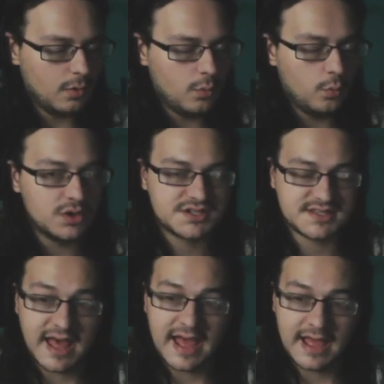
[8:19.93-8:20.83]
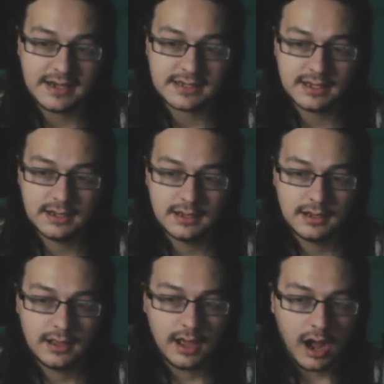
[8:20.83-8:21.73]
Was that
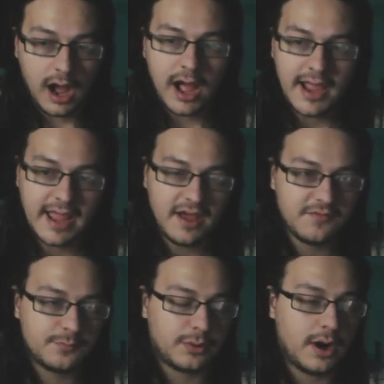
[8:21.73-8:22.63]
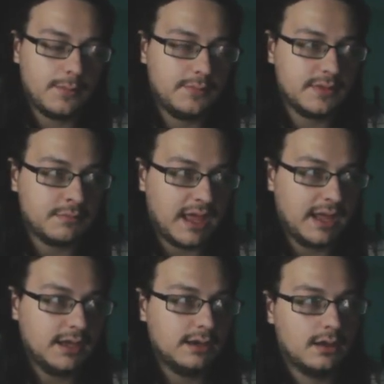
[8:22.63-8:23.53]
I have probably
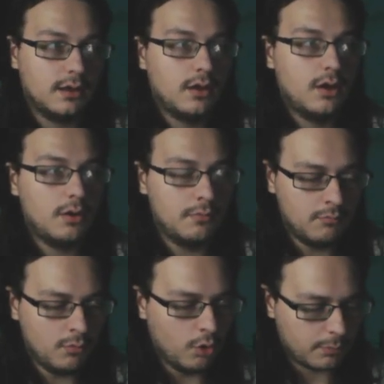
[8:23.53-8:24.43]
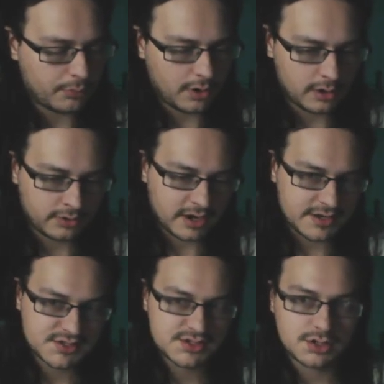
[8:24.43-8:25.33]
made more
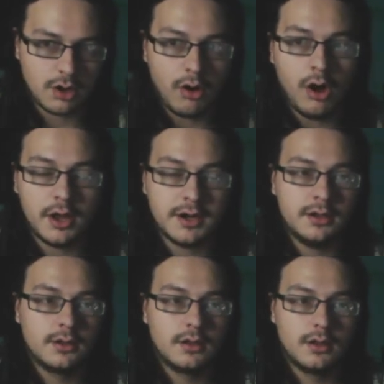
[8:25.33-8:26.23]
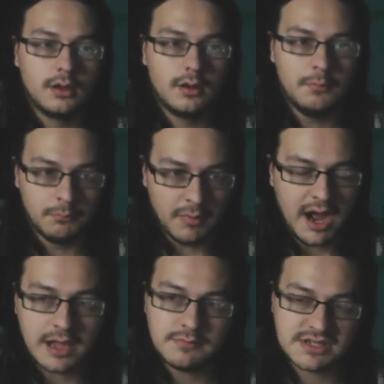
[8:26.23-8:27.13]
progress on
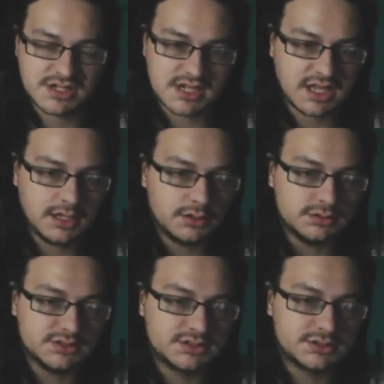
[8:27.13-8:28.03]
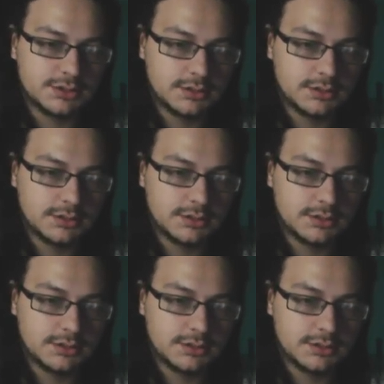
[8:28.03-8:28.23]
my Mystic Hills